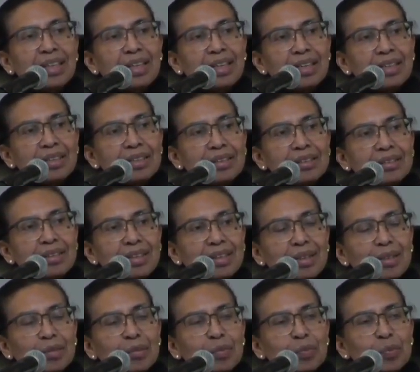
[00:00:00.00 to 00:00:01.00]
And it's,
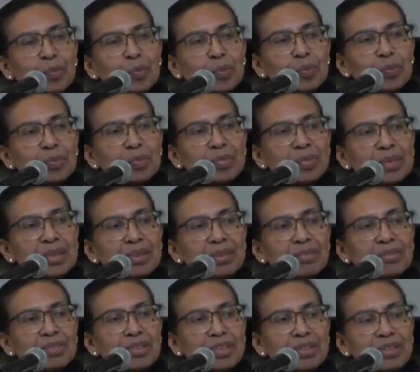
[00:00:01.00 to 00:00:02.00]
um, it's
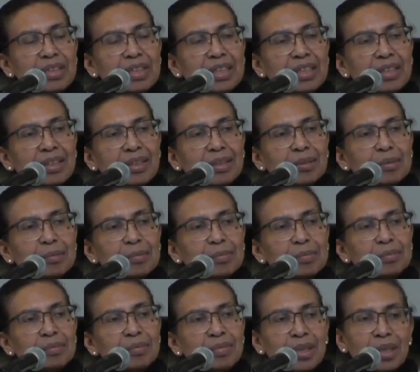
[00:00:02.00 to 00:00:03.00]
very. Um,
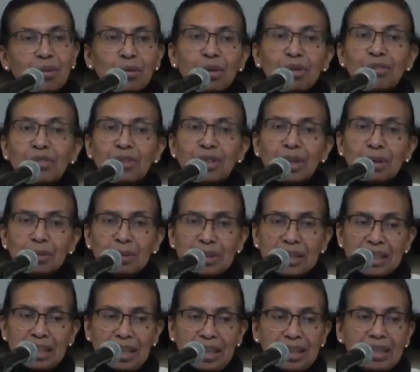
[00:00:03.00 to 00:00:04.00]
powerful, I would
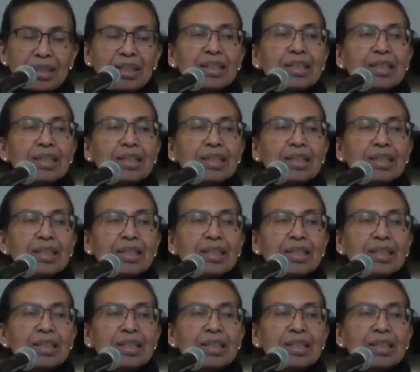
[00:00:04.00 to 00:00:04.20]
say.